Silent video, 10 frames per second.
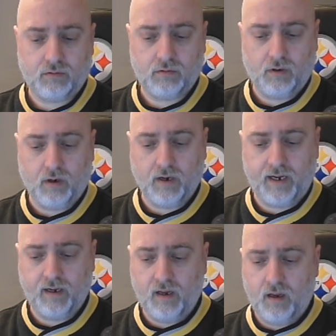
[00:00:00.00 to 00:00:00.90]
all
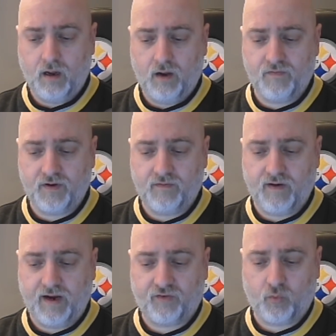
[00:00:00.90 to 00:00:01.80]
right, of the
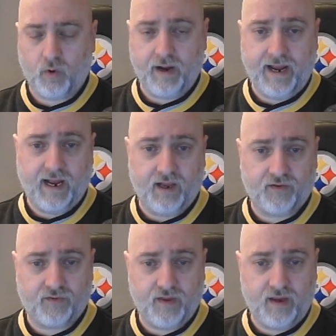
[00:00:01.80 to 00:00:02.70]
device,
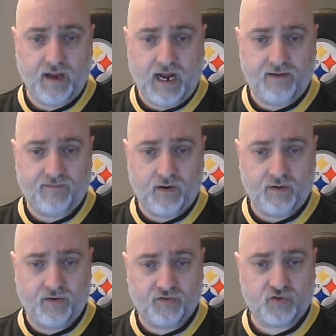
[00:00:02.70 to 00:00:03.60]
whereas the iPhone
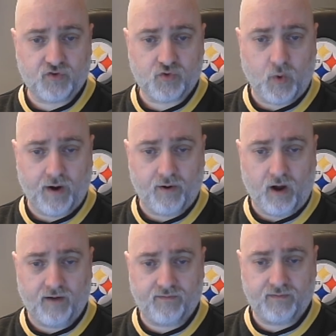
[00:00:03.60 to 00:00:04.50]
is squared
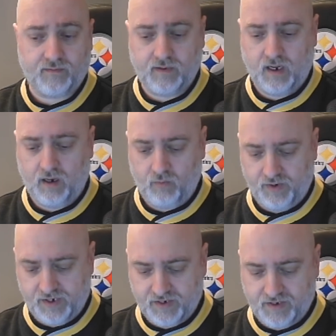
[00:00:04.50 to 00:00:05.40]
off,
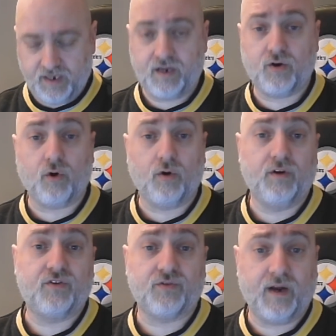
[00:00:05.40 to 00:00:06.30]
which is the
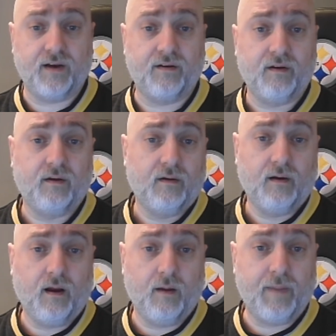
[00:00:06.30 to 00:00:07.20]
current trend
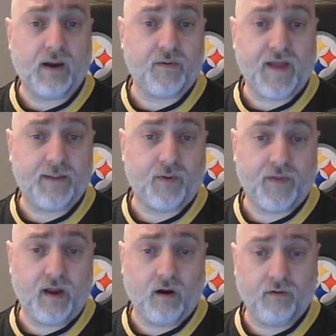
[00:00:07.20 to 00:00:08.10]
back with Apple.
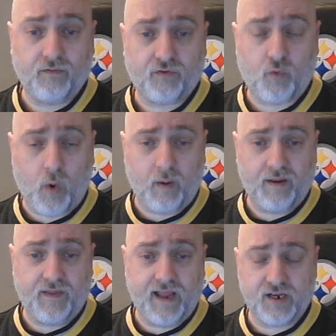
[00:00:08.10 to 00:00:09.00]
They are
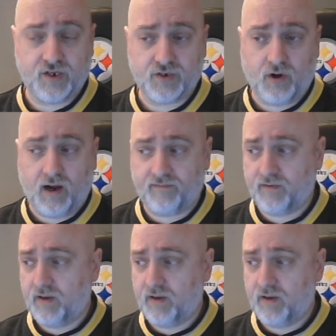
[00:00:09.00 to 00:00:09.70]
squaring the edges off,